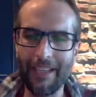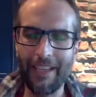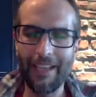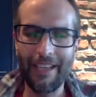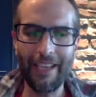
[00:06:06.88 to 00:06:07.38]

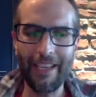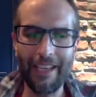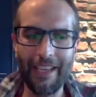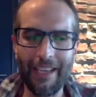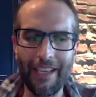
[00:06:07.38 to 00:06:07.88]
Yeah, so we
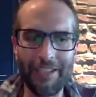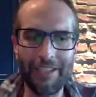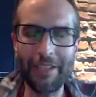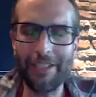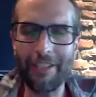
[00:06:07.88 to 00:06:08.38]
started
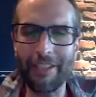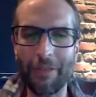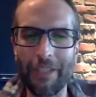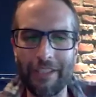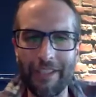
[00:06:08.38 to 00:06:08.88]
with
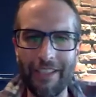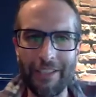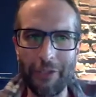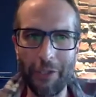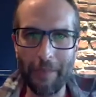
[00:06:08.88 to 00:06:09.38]
uh, Nootropic
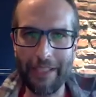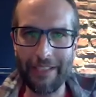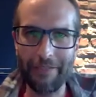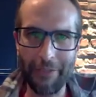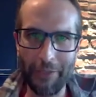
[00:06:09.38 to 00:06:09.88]
as our
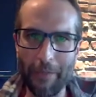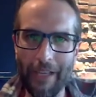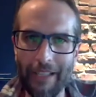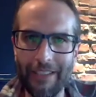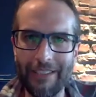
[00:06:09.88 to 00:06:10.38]
first product.
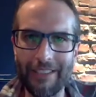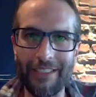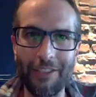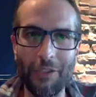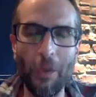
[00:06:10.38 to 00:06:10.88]
It's called
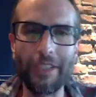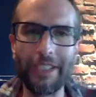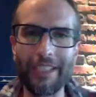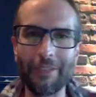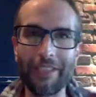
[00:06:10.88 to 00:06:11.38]
Qualia, and
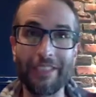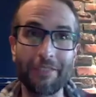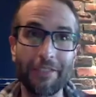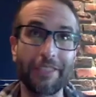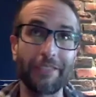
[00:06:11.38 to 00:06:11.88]
we have several
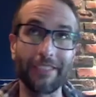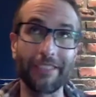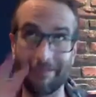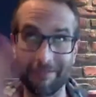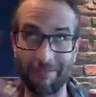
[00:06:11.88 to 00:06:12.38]
different
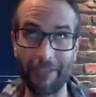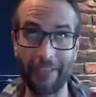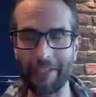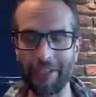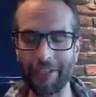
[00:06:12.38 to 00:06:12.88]

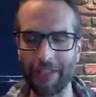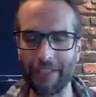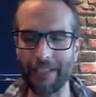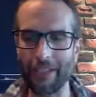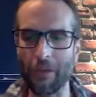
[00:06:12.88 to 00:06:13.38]
variations within that
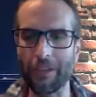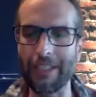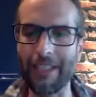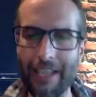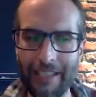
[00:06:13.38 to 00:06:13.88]
Qualia
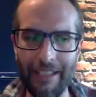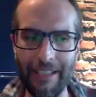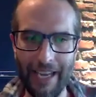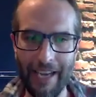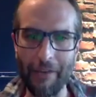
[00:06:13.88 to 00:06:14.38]
line
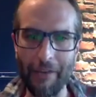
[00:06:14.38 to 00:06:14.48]
now.